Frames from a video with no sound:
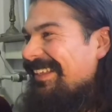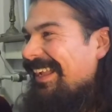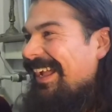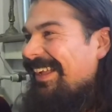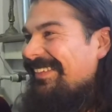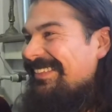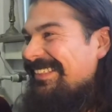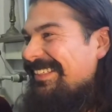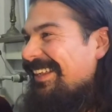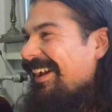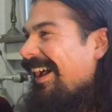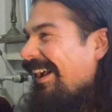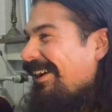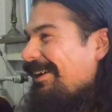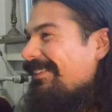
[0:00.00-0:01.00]
have the
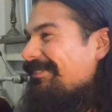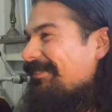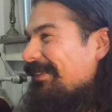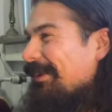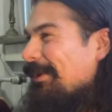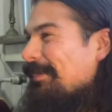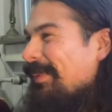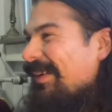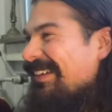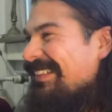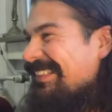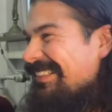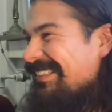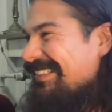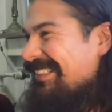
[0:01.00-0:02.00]
high on flow
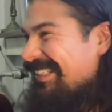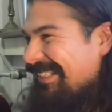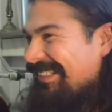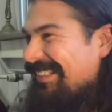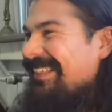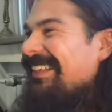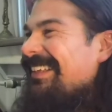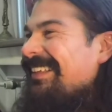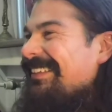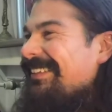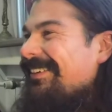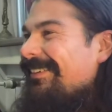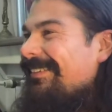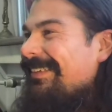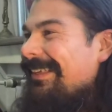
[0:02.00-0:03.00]
parties and, you
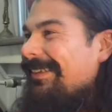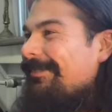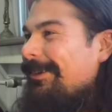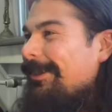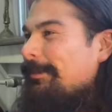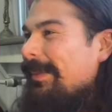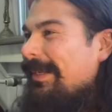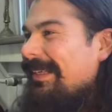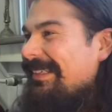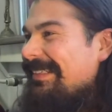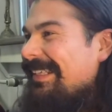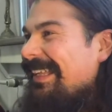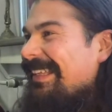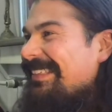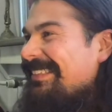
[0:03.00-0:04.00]
know, give everybody a
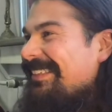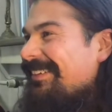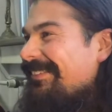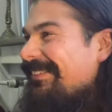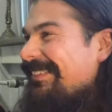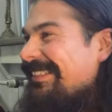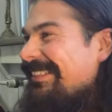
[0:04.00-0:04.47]
taste of